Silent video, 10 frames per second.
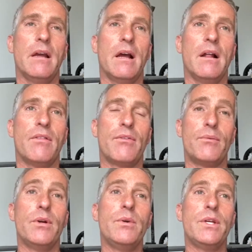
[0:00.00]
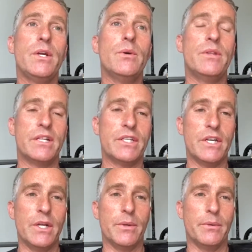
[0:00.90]
through you that's
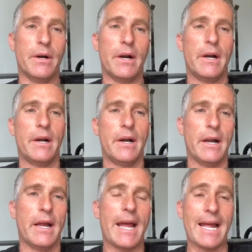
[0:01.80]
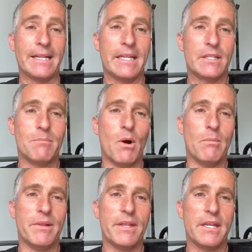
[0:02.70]
new at this
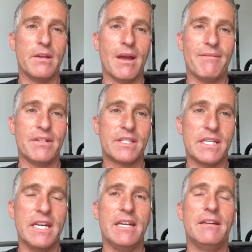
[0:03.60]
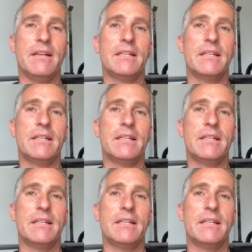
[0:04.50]
moment that you haven't seen,